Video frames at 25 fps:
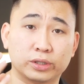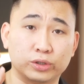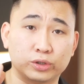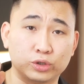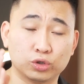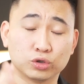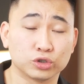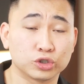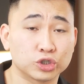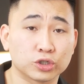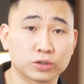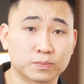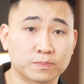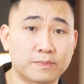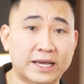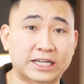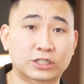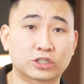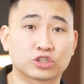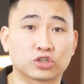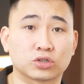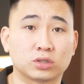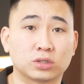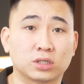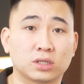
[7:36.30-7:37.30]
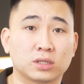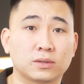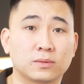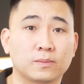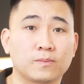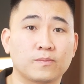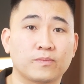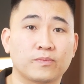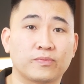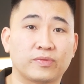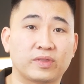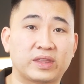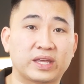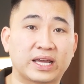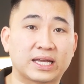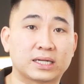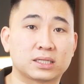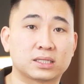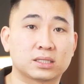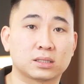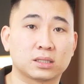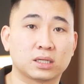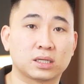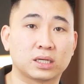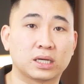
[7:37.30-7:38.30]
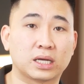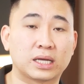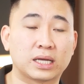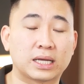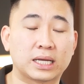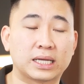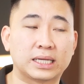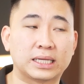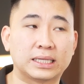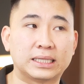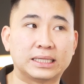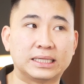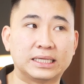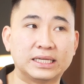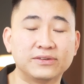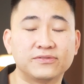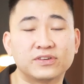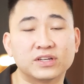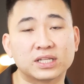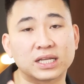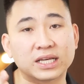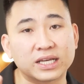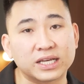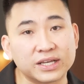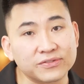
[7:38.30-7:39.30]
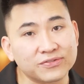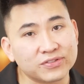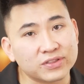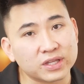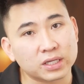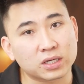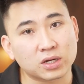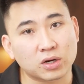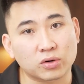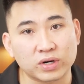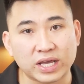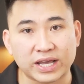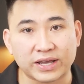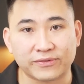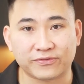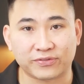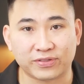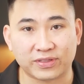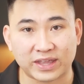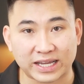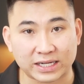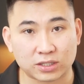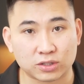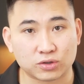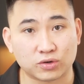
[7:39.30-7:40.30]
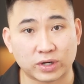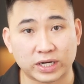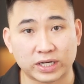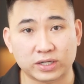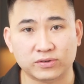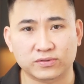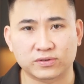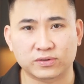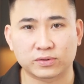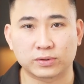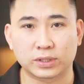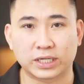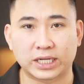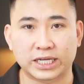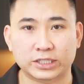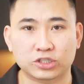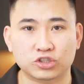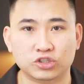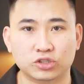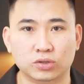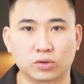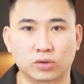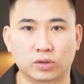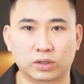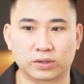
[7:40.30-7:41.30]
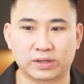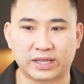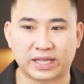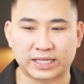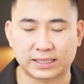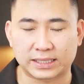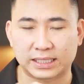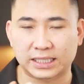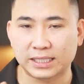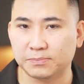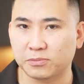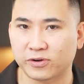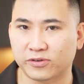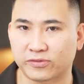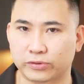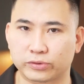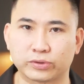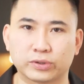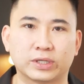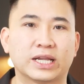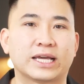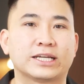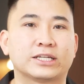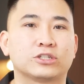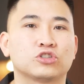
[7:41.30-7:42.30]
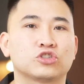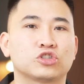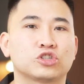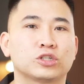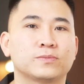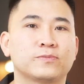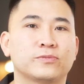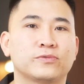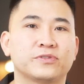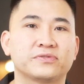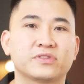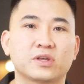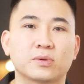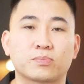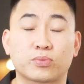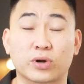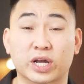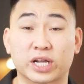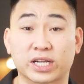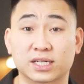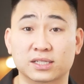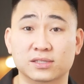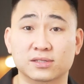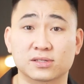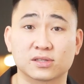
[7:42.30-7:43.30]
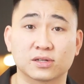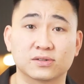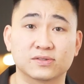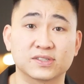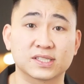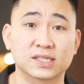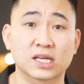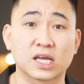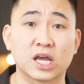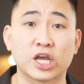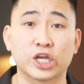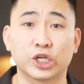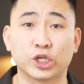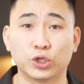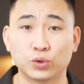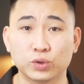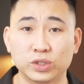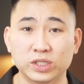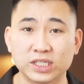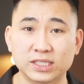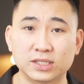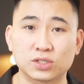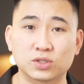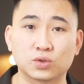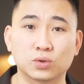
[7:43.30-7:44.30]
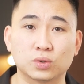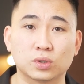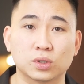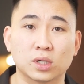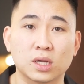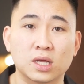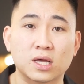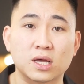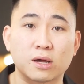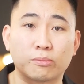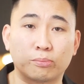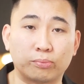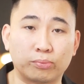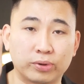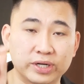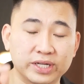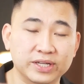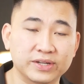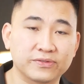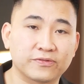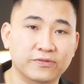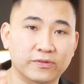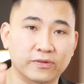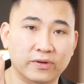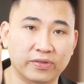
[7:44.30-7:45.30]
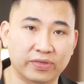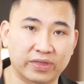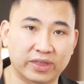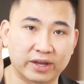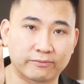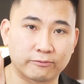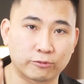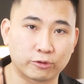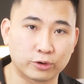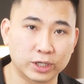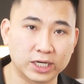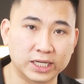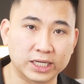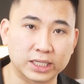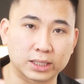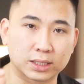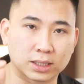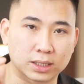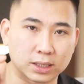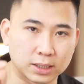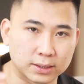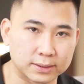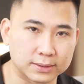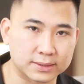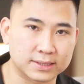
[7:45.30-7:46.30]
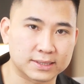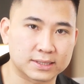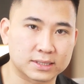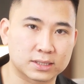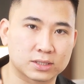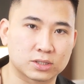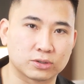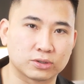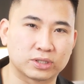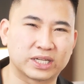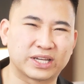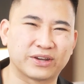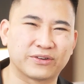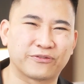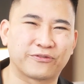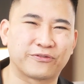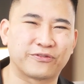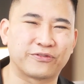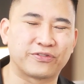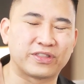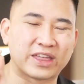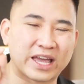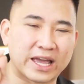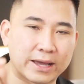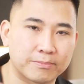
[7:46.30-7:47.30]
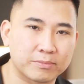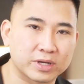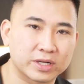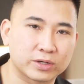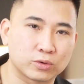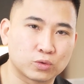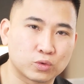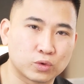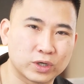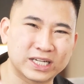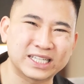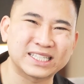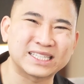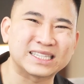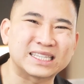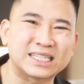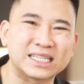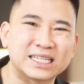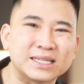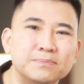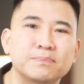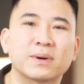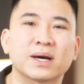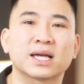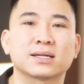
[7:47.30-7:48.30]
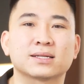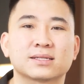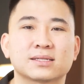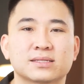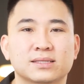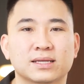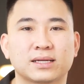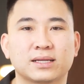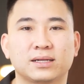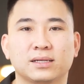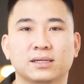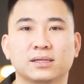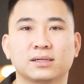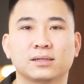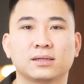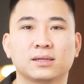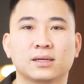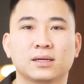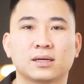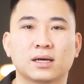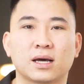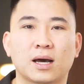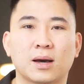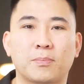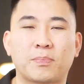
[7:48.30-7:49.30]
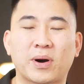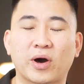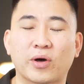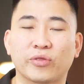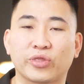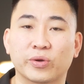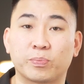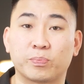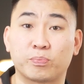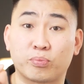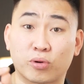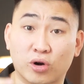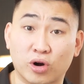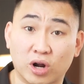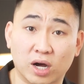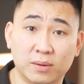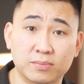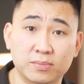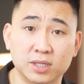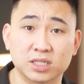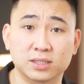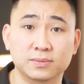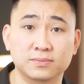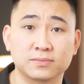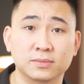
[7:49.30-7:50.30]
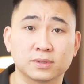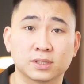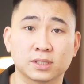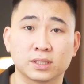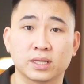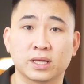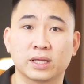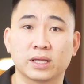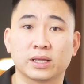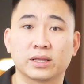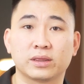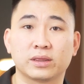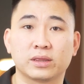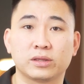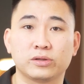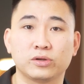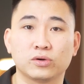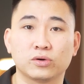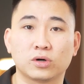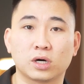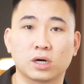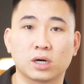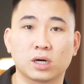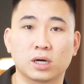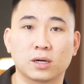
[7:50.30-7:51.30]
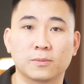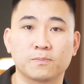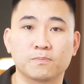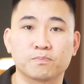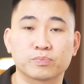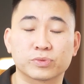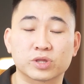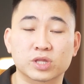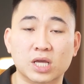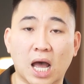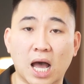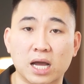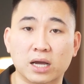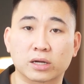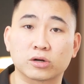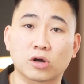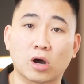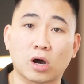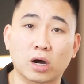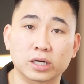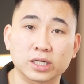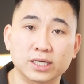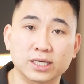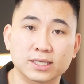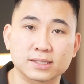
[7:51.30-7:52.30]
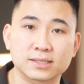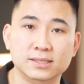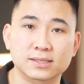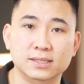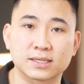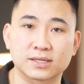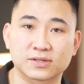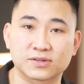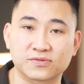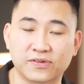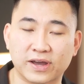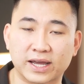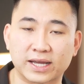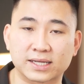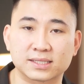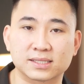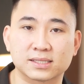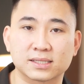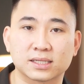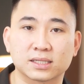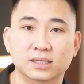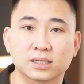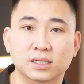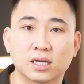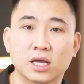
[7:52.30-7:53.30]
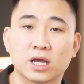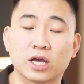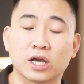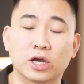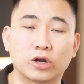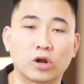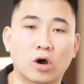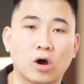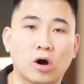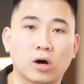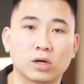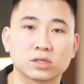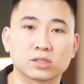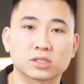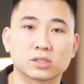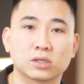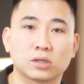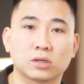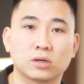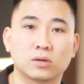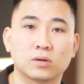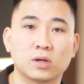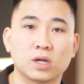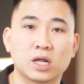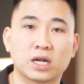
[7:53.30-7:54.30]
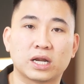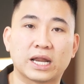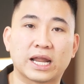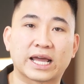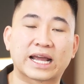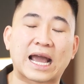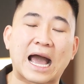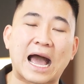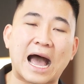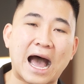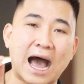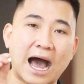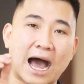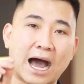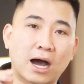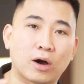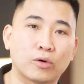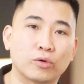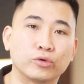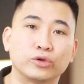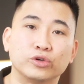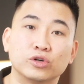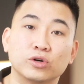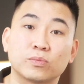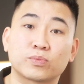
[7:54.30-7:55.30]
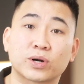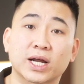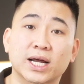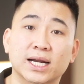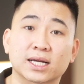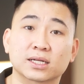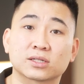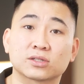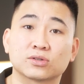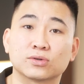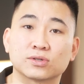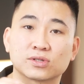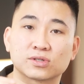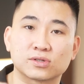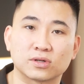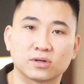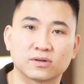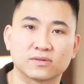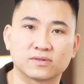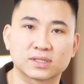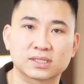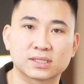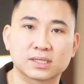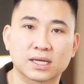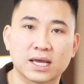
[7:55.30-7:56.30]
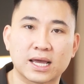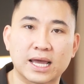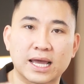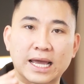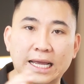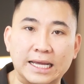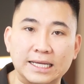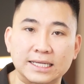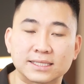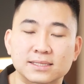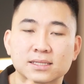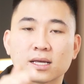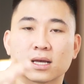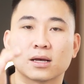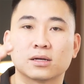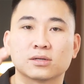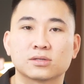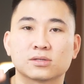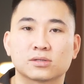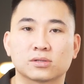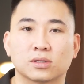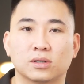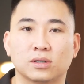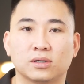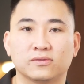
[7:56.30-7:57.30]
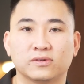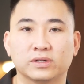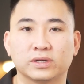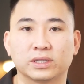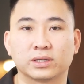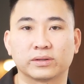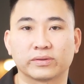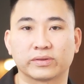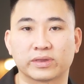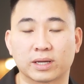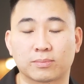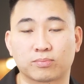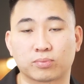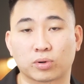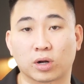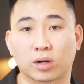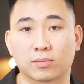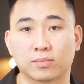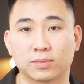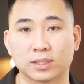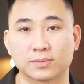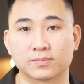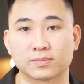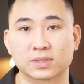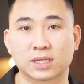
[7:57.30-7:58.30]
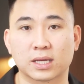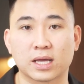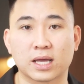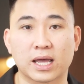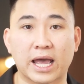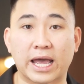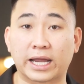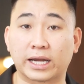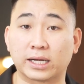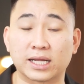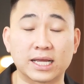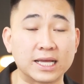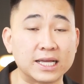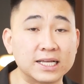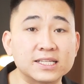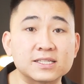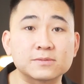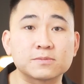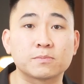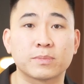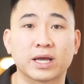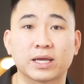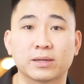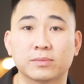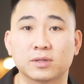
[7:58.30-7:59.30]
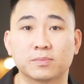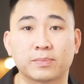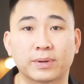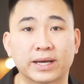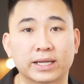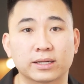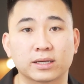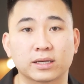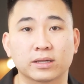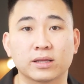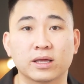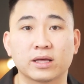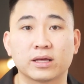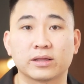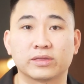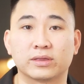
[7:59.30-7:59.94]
you should make sure that even if they don't have that great of a relation or that deep of a relationship with the product and service, you need to brief them really good to give them a really deep understanding about the problem your target audience is facing, and also how your product or service is solving their problems and is maybe better